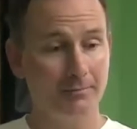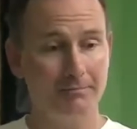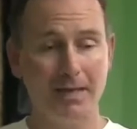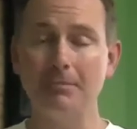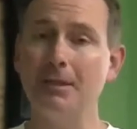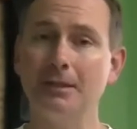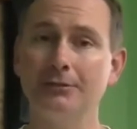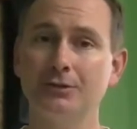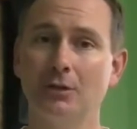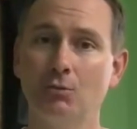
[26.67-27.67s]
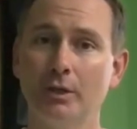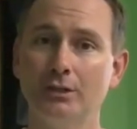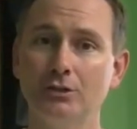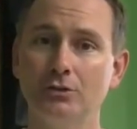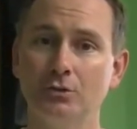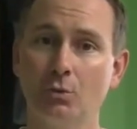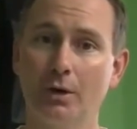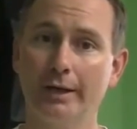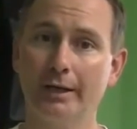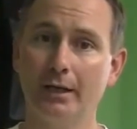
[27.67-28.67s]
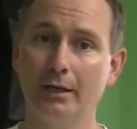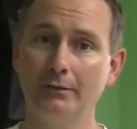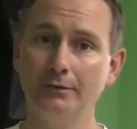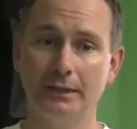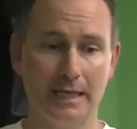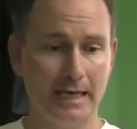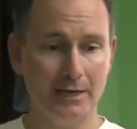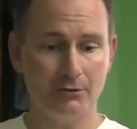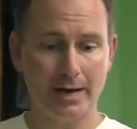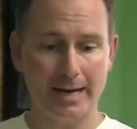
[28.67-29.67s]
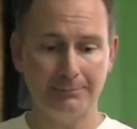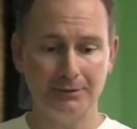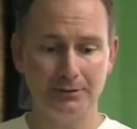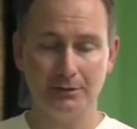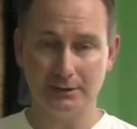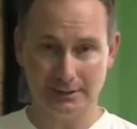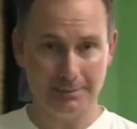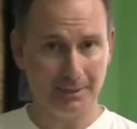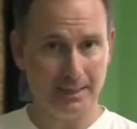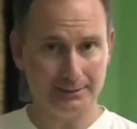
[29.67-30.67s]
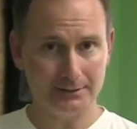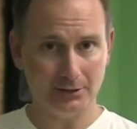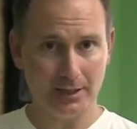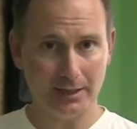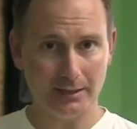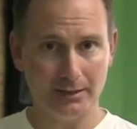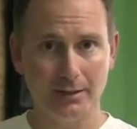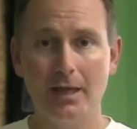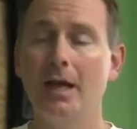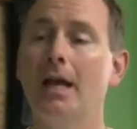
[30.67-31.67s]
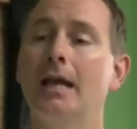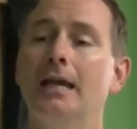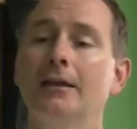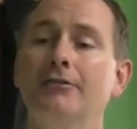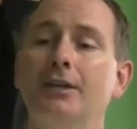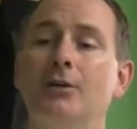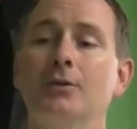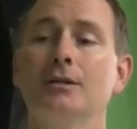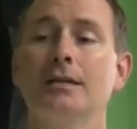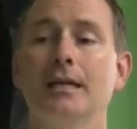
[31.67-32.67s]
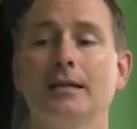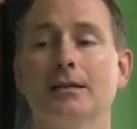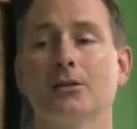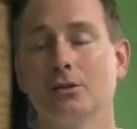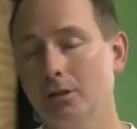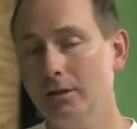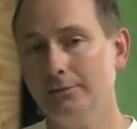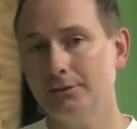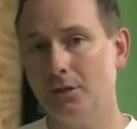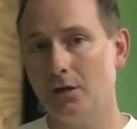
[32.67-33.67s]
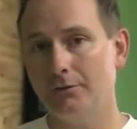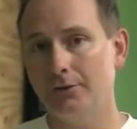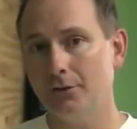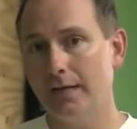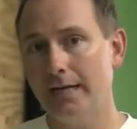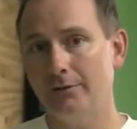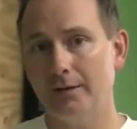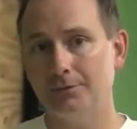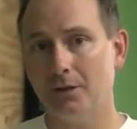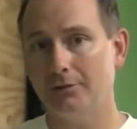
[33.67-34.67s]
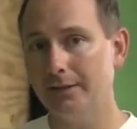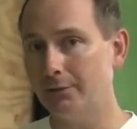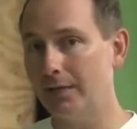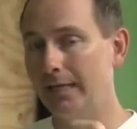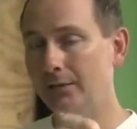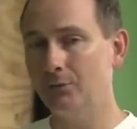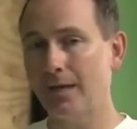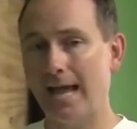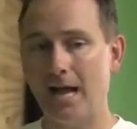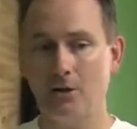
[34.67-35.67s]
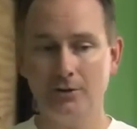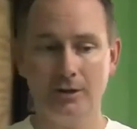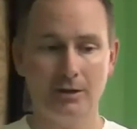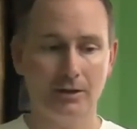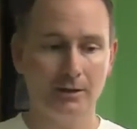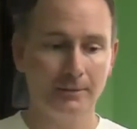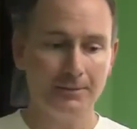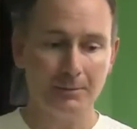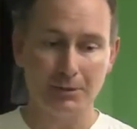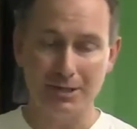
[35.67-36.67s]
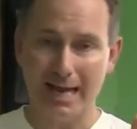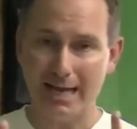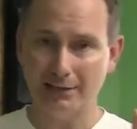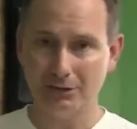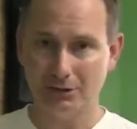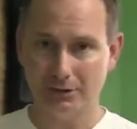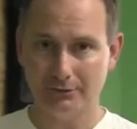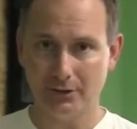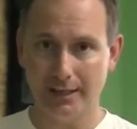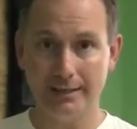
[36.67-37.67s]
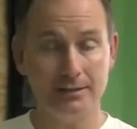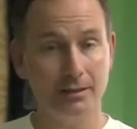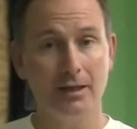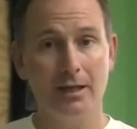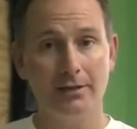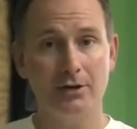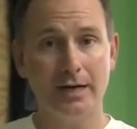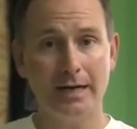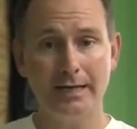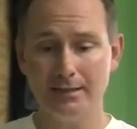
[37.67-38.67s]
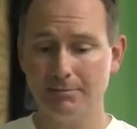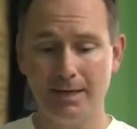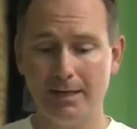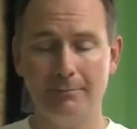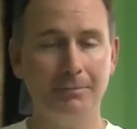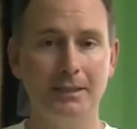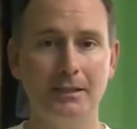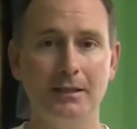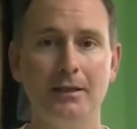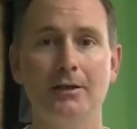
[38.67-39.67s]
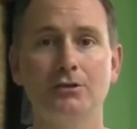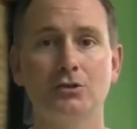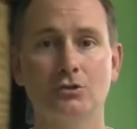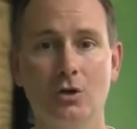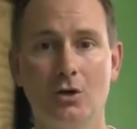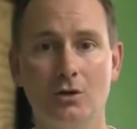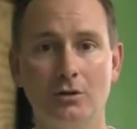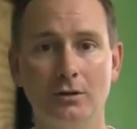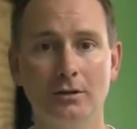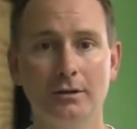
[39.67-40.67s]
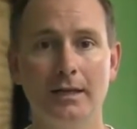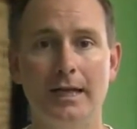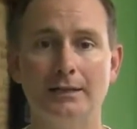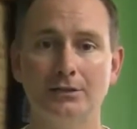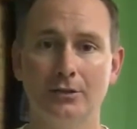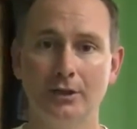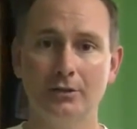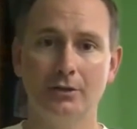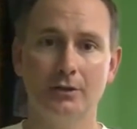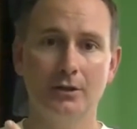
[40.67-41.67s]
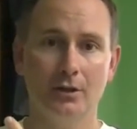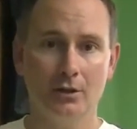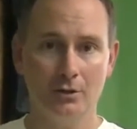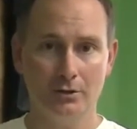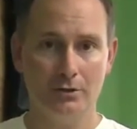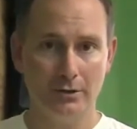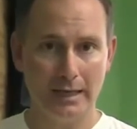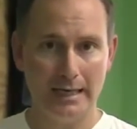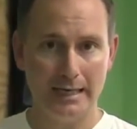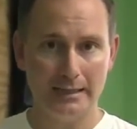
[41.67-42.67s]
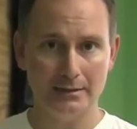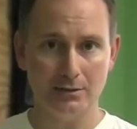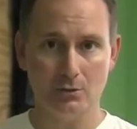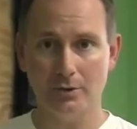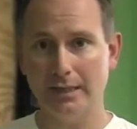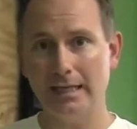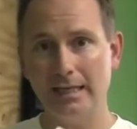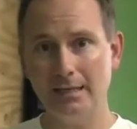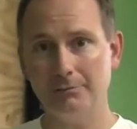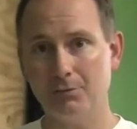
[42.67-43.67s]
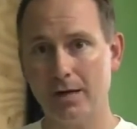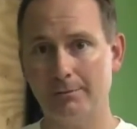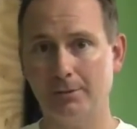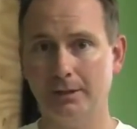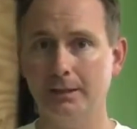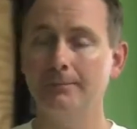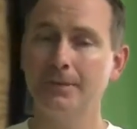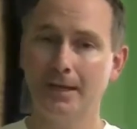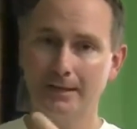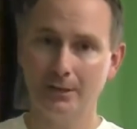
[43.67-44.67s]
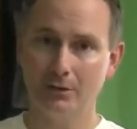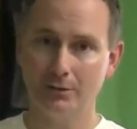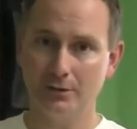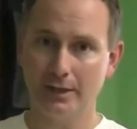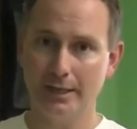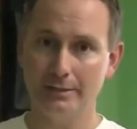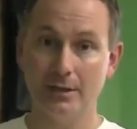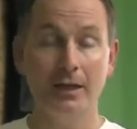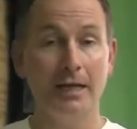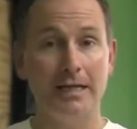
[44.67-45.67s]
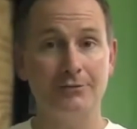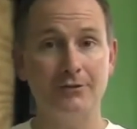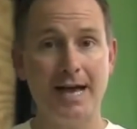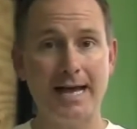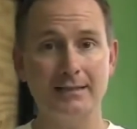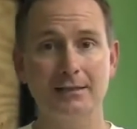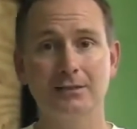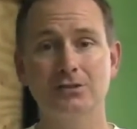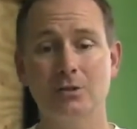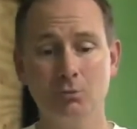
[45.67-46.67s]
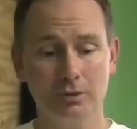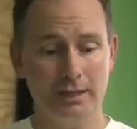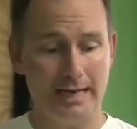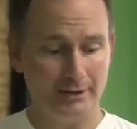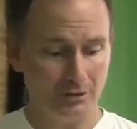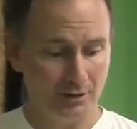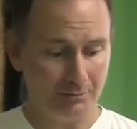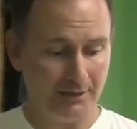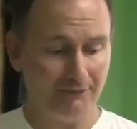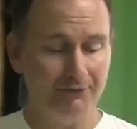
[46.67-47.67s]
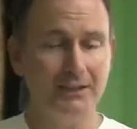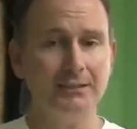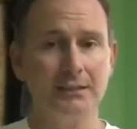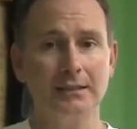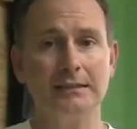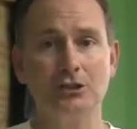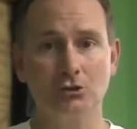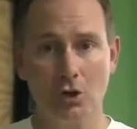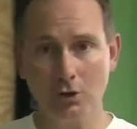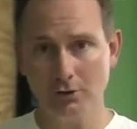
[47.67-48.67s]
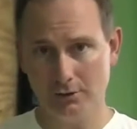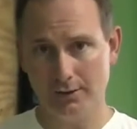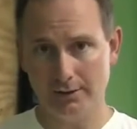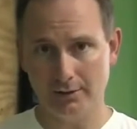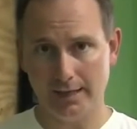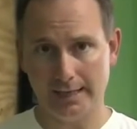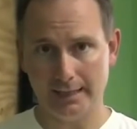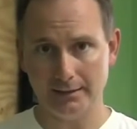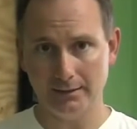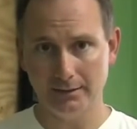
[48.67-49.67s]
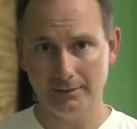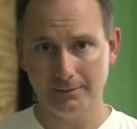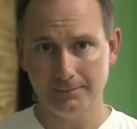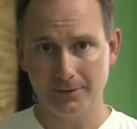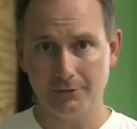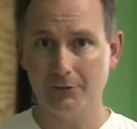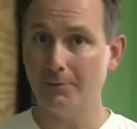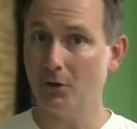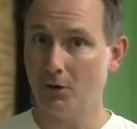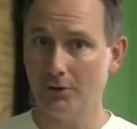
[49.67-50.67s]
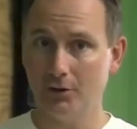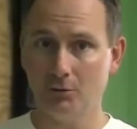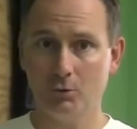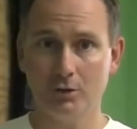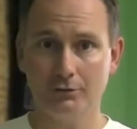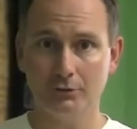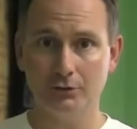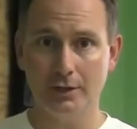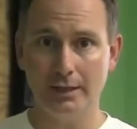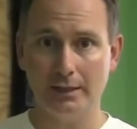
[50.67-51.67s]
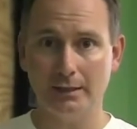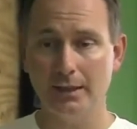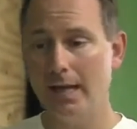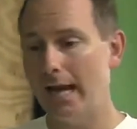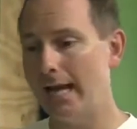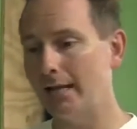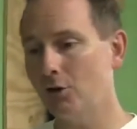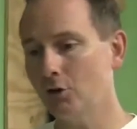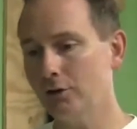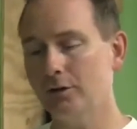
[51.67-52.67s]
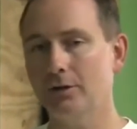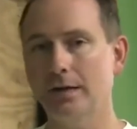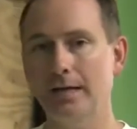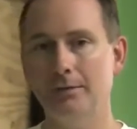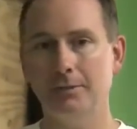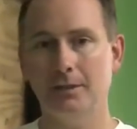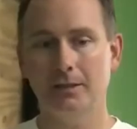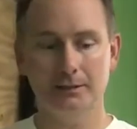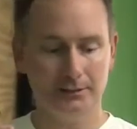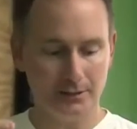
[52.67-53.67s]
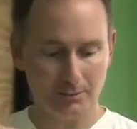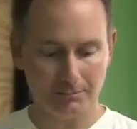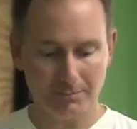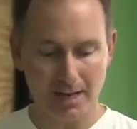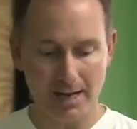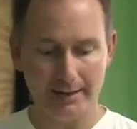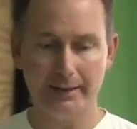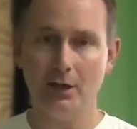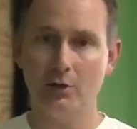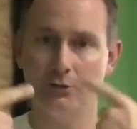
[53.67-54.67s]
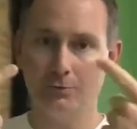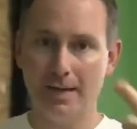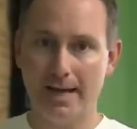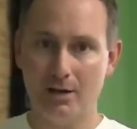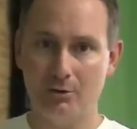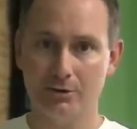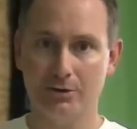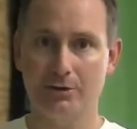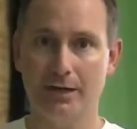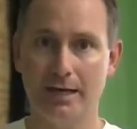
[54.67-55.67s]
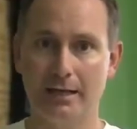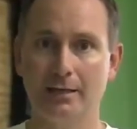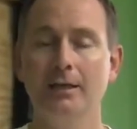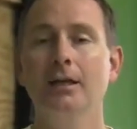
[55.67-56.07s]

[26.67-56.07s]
Maybe if someone is used to wearing gloves and hand wraps to stabilize their hand, if they were to take their gloves off and their hand wraps off and they were hit without their protection of their hands may not be strong, and so they could hurt their hands, or they hit improperly and they hurt their hands. In fact, someone could actually be physically stronger than their hand from all their wonderful training and hurt their hand because their body overpowers their hand.